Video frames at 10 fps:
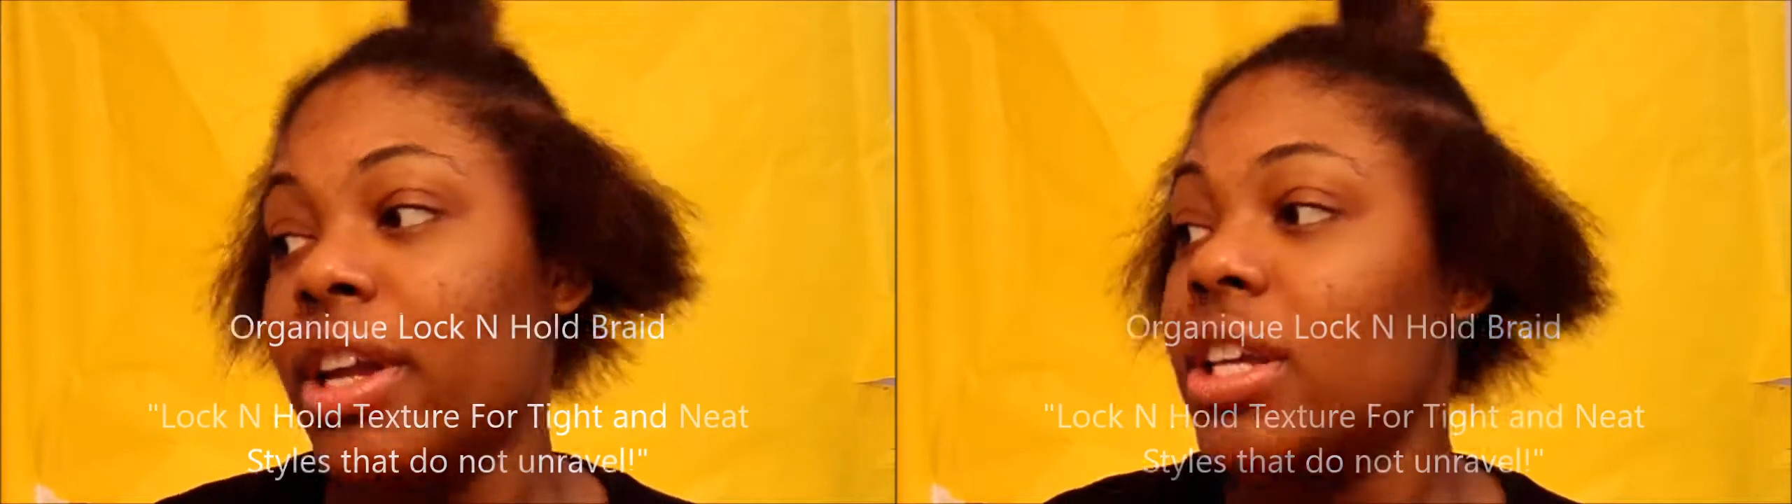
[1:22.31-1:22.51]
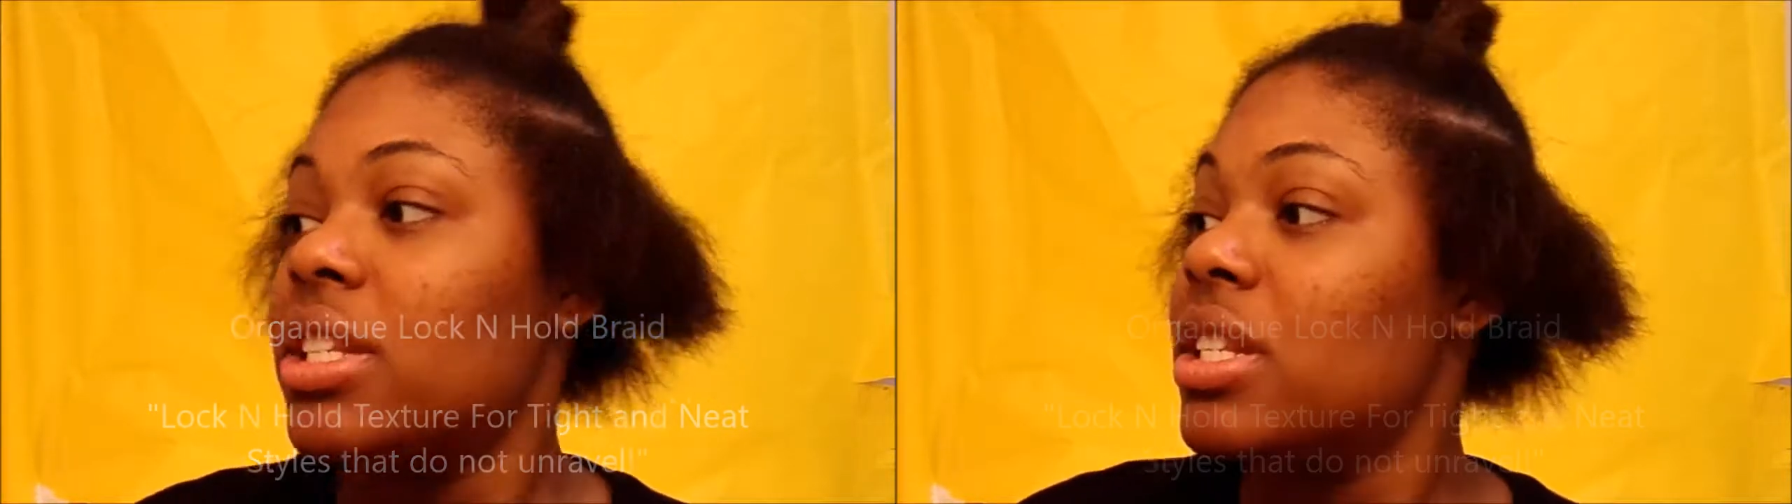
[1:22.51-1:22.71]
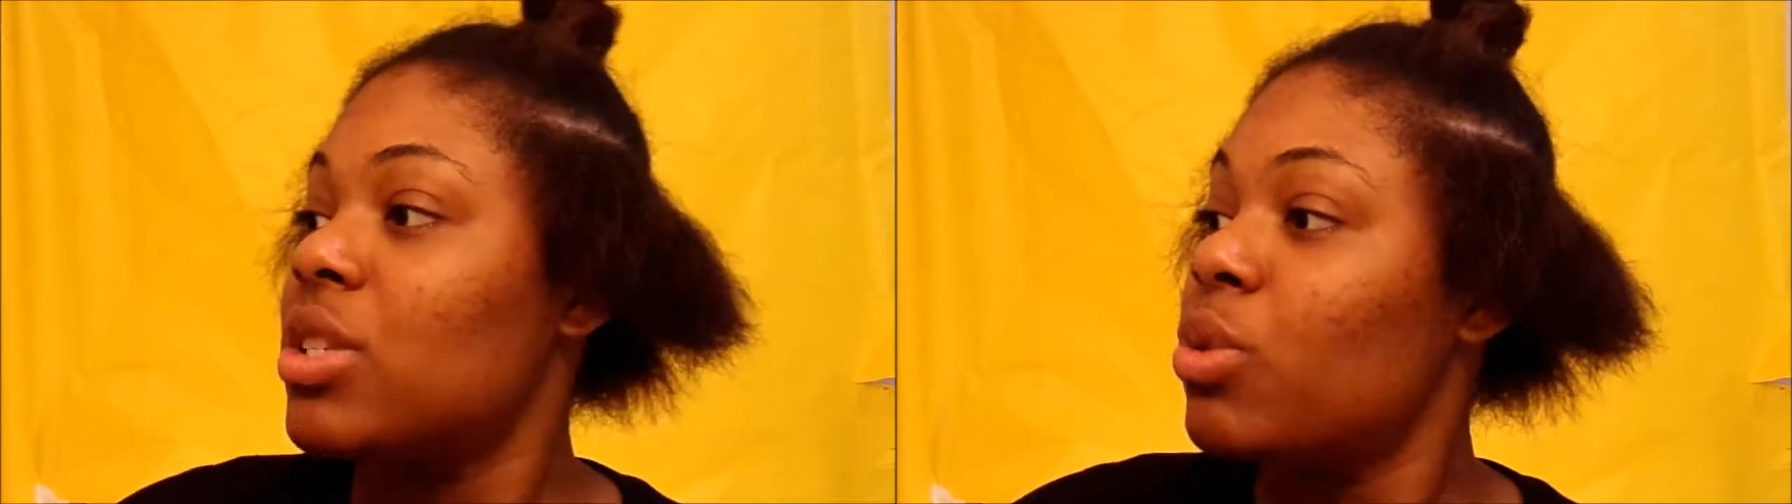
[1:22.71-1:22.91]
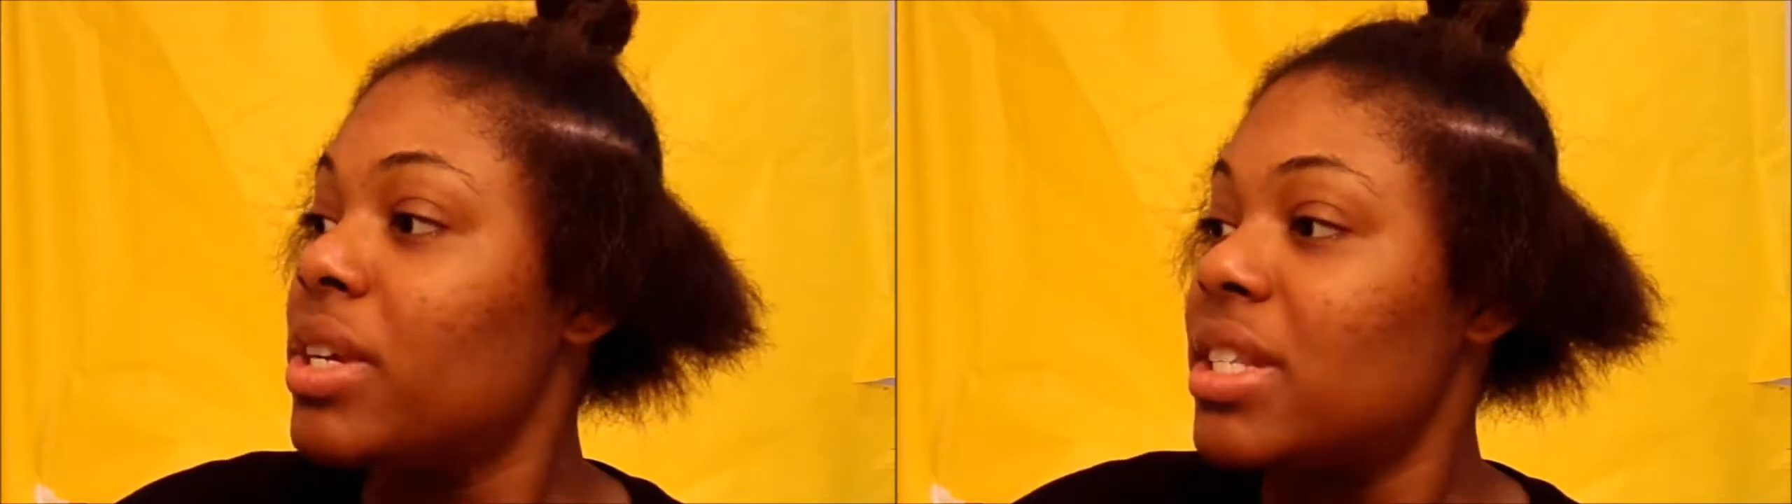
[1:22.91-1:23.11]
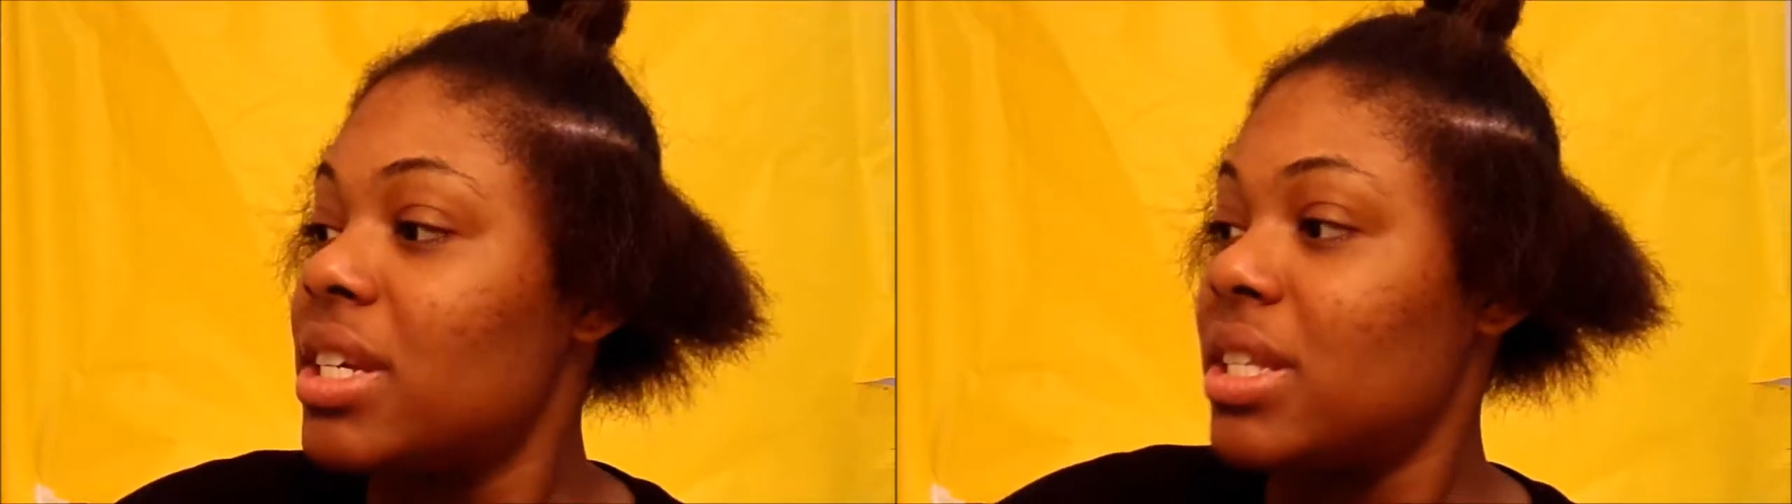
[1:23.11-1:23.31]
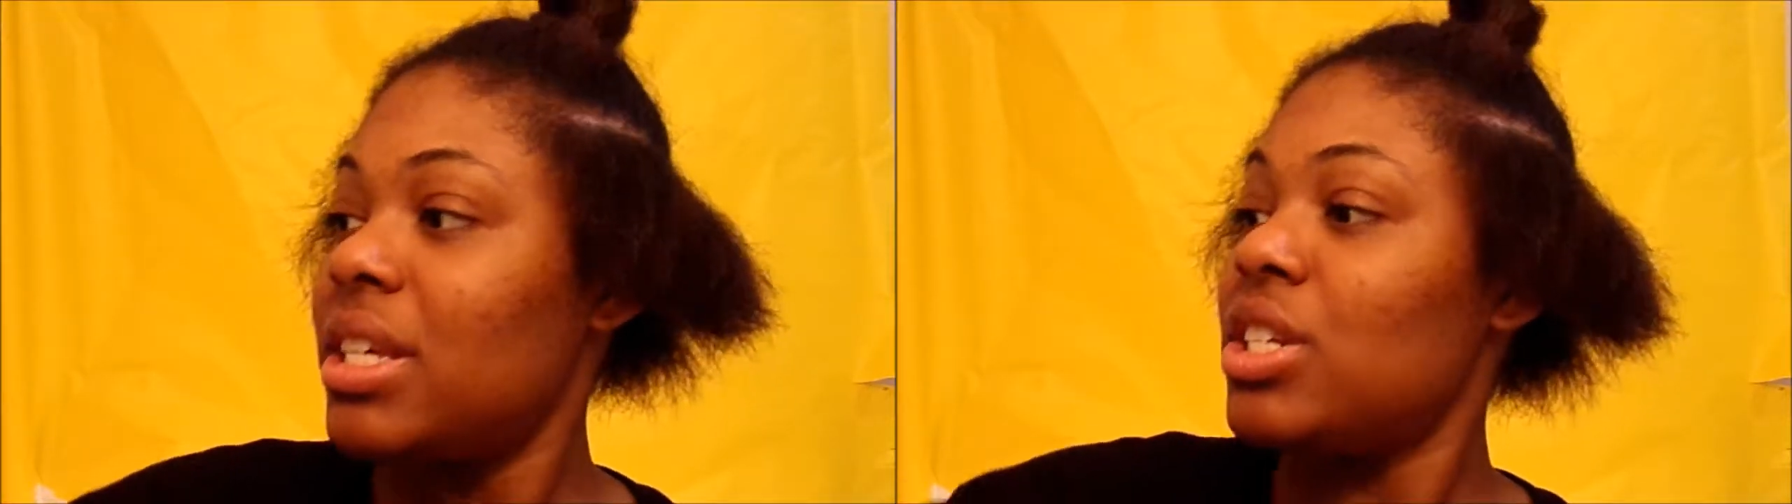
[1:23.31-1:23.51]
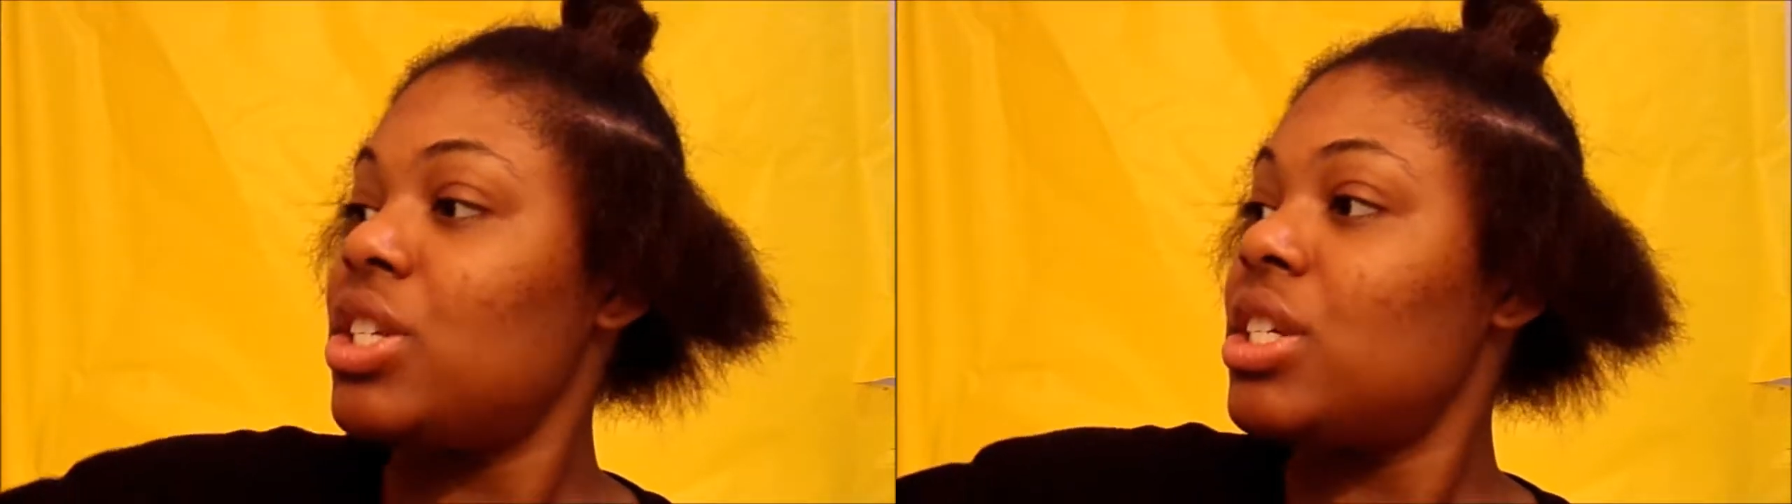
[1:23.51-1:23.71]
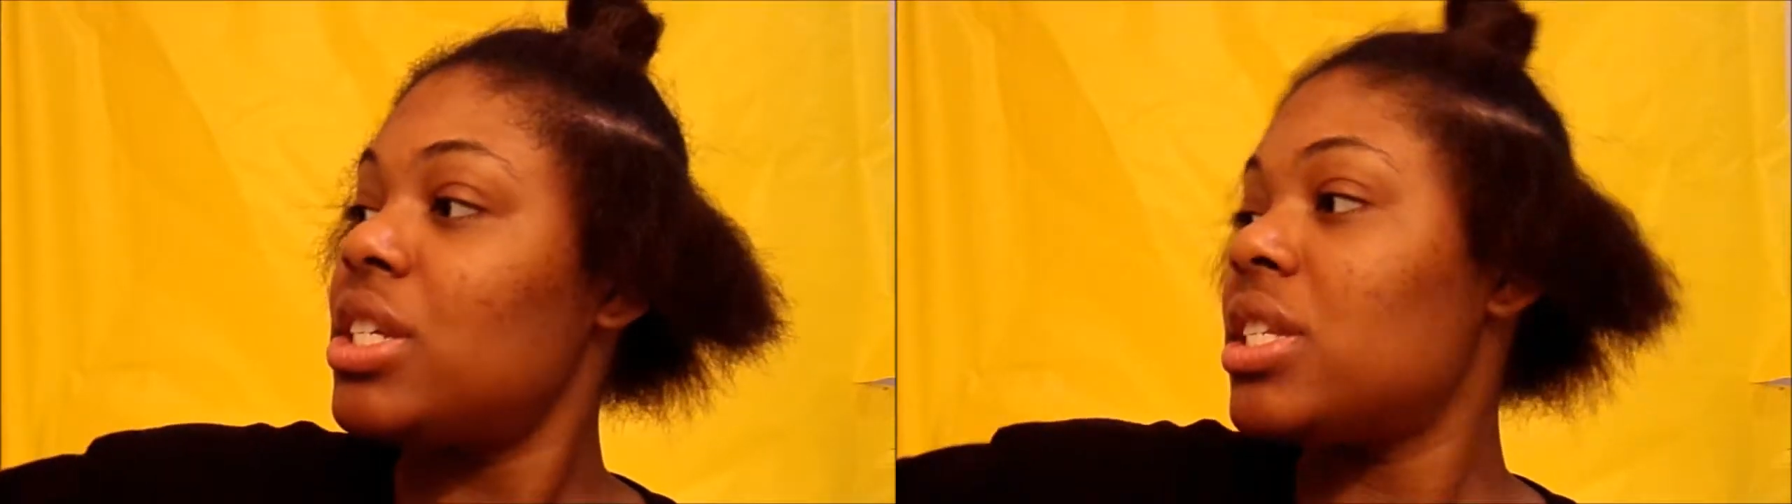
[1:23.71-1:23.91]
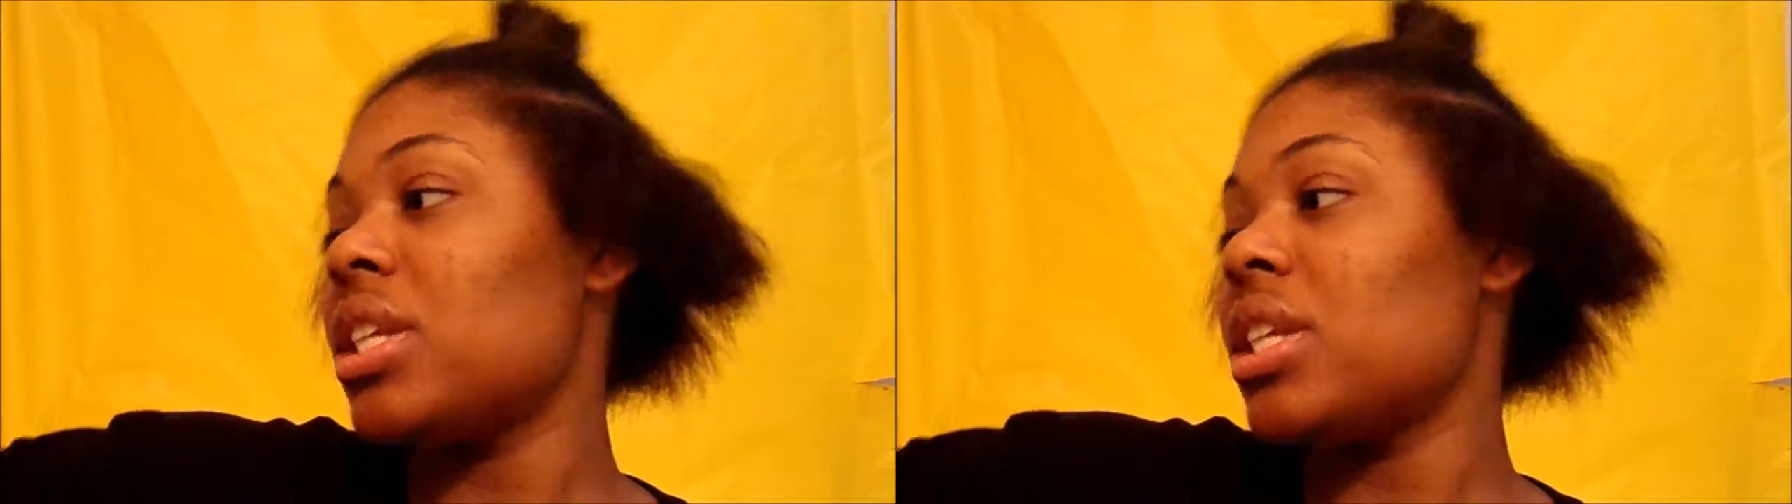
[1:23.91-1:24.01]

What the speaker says: It's 26 inches